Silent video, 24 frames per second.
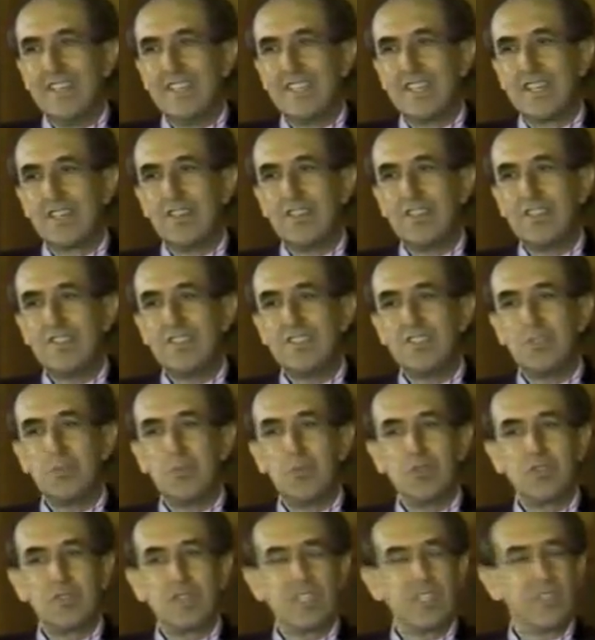The
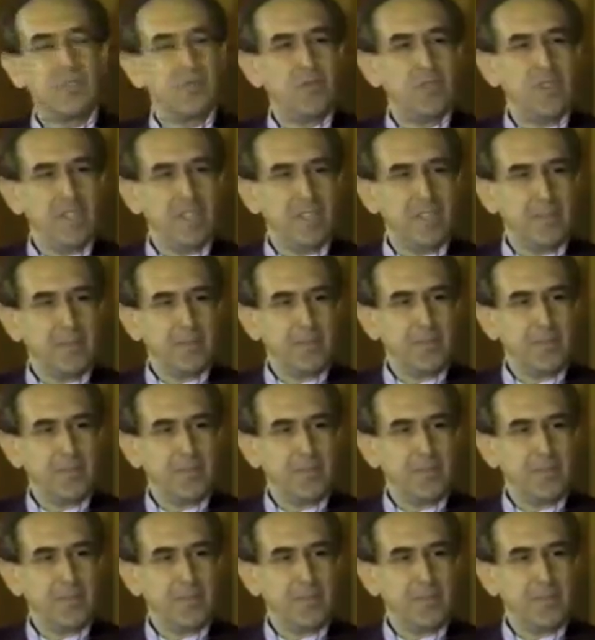criticism was rather free